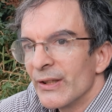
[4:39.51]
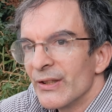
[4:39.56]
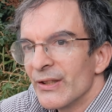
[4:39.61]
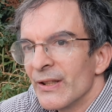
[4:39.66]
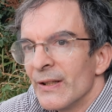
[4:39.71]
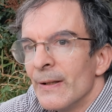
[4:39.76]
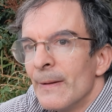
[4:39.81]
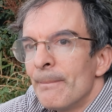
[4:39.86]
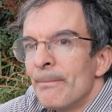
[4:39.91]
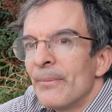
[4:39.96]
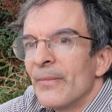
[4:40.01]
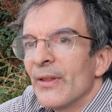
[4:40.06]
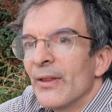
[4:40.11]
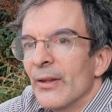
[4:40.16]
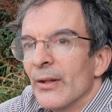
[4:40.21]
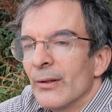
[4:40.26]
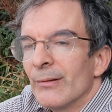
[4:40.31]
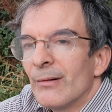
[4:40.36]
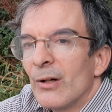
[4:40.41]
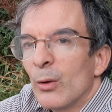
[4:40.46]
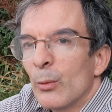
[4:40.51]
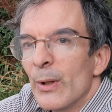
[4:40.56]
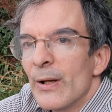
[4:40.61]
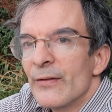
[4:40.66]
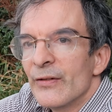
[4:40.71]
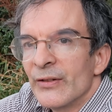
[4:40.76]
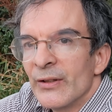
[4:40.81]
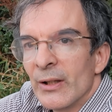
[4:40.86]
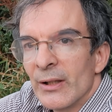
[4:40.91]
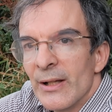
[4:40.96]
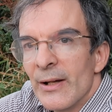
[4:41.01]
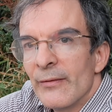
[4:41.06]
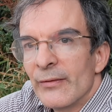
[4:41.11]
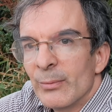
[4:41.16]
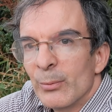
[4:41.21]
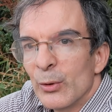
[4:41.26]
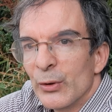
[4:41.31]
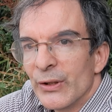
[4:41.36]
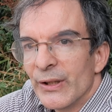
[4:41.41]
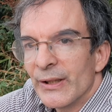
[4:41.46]
us than there are waves on the left
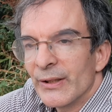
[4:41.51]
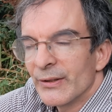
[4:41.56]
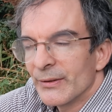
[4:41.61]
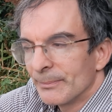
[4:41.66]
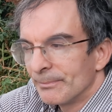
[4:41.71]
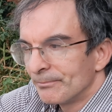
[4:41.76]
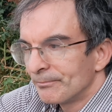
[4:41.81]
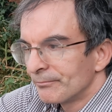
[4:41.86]
pushing us.